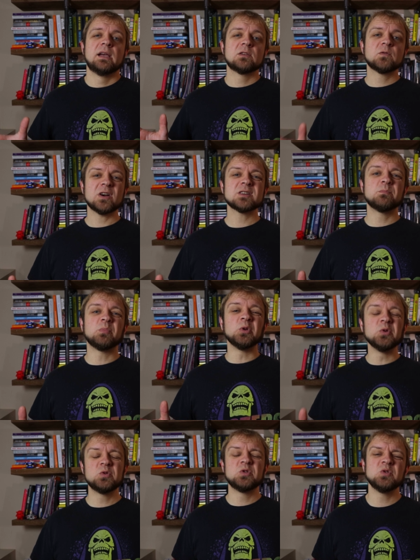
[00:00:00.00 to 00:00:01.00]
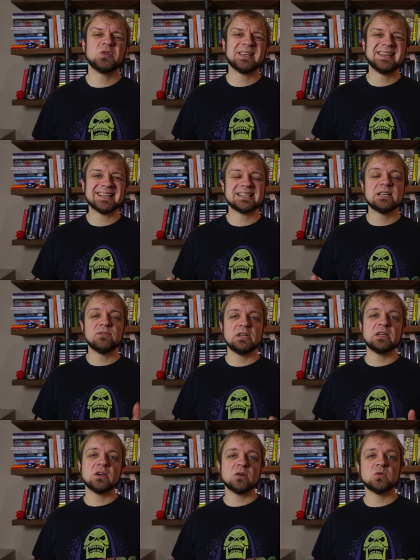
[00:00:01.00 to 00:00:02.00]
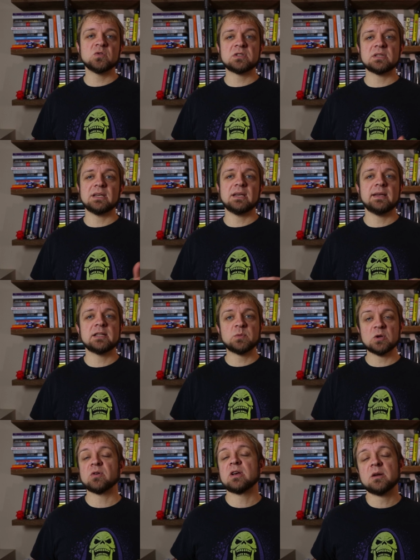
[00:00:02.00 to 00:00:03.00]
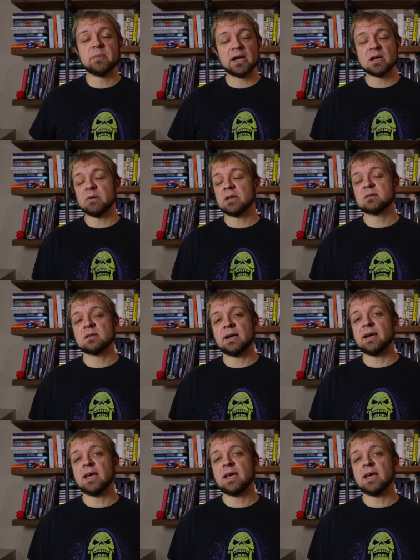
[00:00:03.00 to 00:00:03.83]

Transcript: As far as Bluetooth connectivity goes, it's been great on macOS. I